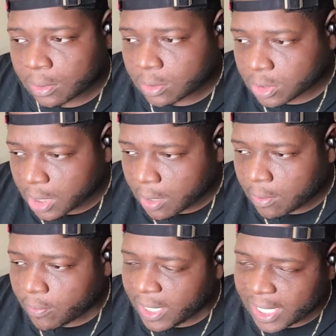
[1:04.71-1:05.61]

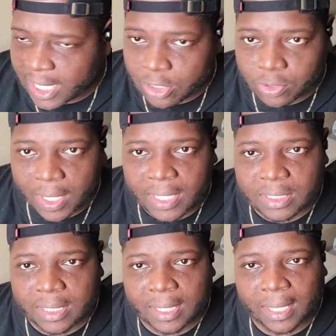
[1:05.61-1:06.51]
So we get
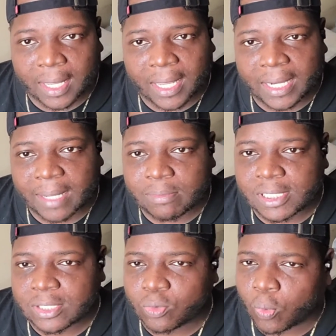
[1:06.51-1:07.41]
dressed and I'm
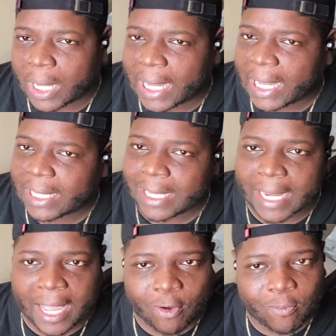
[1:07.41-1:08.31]
just wilding
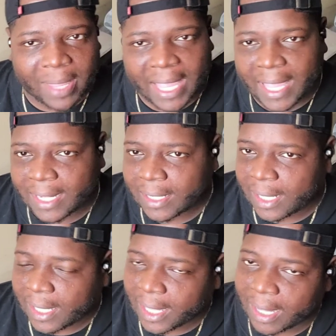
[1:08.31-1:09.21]
out, man.